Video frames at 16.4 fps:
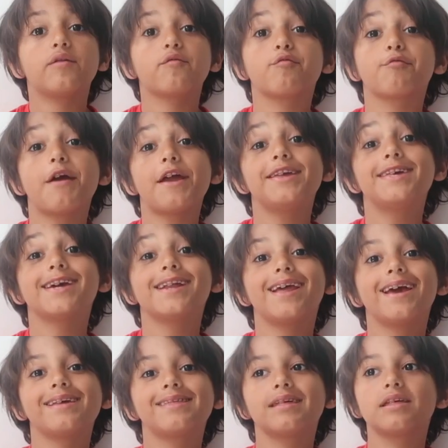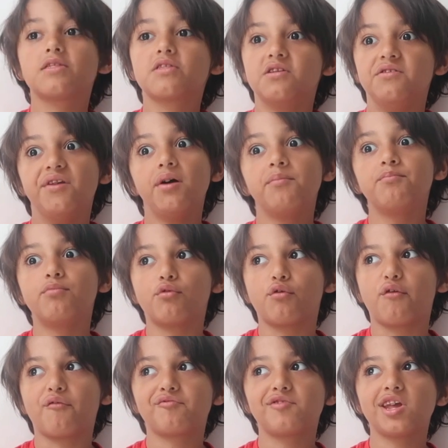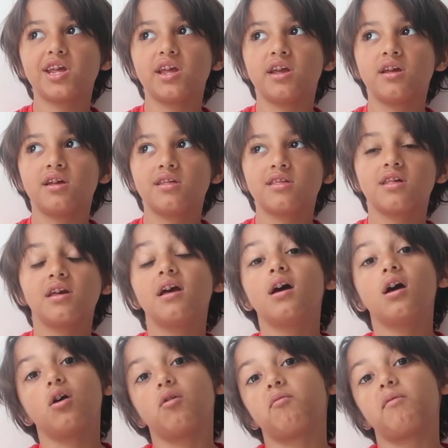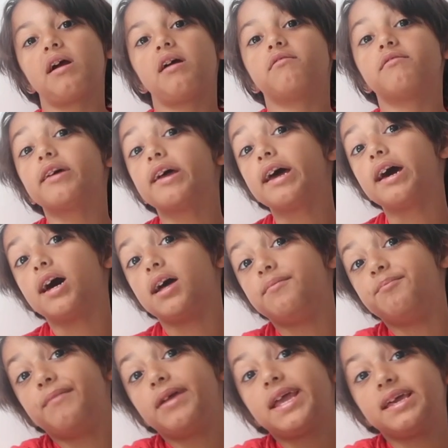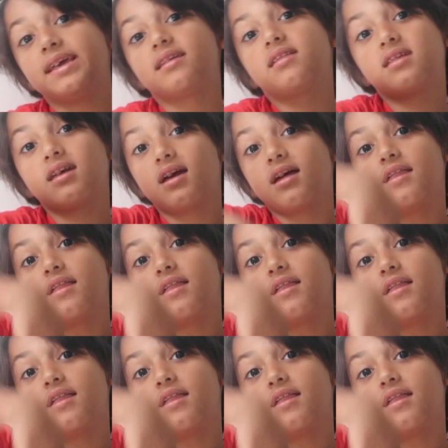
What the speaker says: It regulated the number of deers around and made